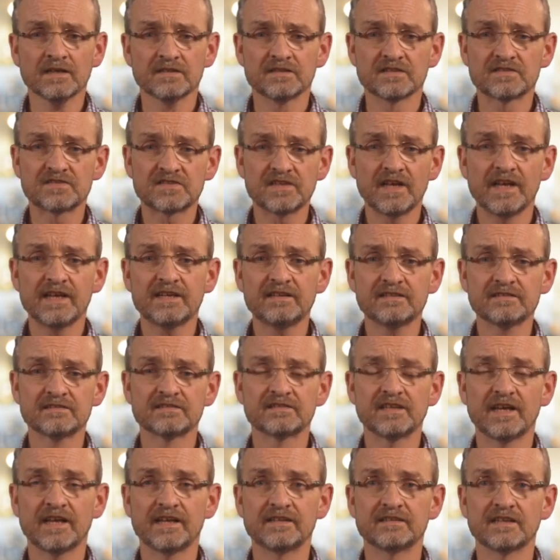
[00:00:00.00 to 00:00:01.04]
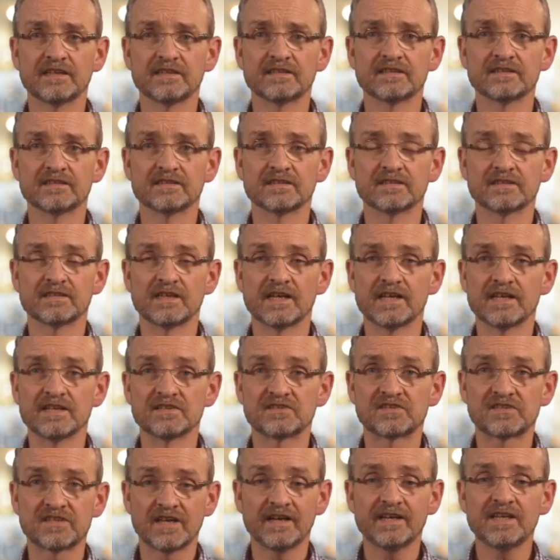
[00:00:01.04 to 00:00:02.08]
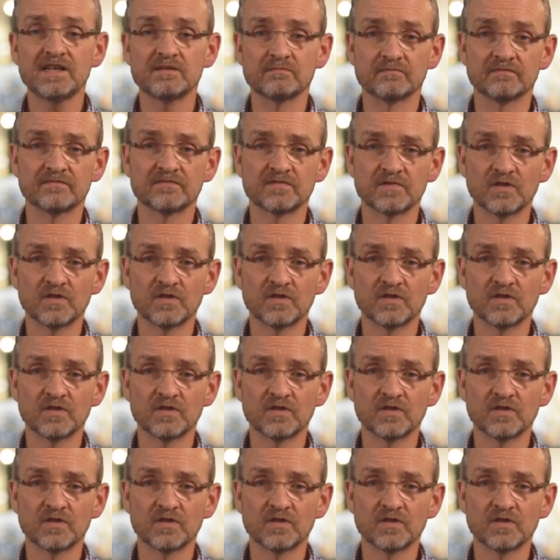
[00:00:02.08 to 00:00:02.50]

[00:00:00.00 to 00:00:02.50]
The second then is time.